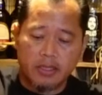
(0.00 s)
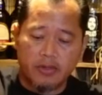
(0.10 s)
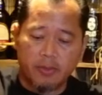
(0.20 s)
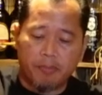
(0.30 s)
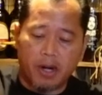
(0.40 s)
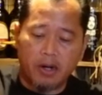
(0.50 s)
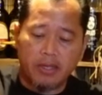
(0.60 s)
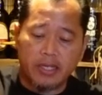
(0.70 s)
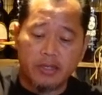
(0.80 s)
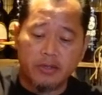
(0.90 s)
In the bar
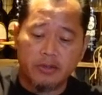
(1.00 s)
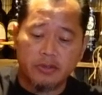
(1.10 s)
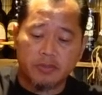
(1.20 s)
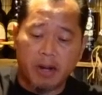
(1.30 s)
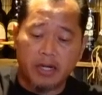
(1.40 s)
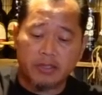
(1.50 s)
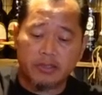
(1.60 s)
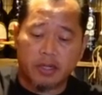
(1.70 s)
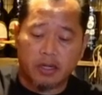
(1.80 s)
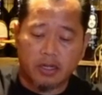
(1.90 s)
they use Myers
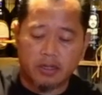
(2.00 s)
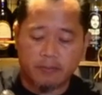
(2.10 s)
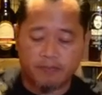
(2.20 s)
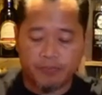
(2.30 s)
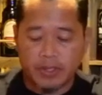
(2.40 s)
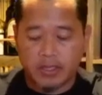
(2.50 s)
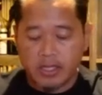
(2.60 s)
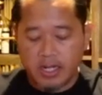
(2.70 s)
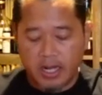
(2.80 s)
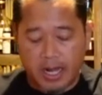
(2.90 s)
Dark.
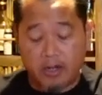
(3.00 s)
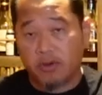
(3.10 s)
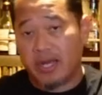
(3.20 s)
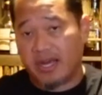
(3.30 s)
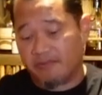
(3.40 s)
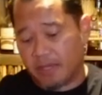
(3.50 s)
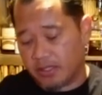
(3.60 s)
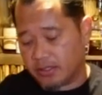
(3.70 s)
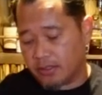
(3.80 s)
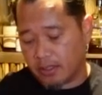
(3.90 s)
I don't have
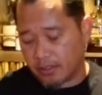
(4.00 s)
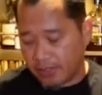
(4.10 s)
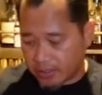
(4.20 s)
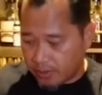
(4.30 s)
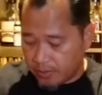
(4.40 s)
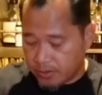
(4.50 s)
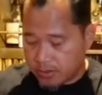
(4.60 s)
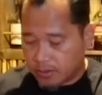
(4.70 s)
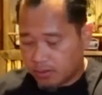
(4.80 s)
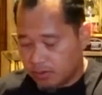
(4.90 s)
Myers Dark, and that's why I'm
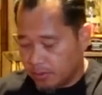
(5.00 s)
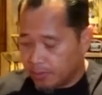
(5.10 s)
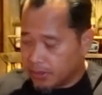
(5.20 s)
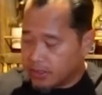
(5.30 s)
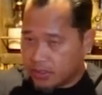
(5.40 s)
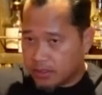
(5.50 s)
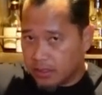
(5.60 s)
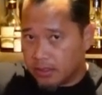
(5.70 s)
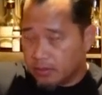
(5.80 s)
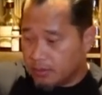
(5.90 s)
using Kahlua, but this is
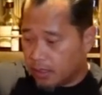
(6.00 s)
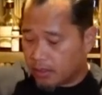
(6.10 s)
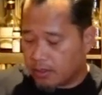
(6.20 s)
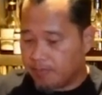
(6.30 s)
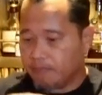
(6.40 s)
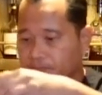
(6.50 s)
a dark rum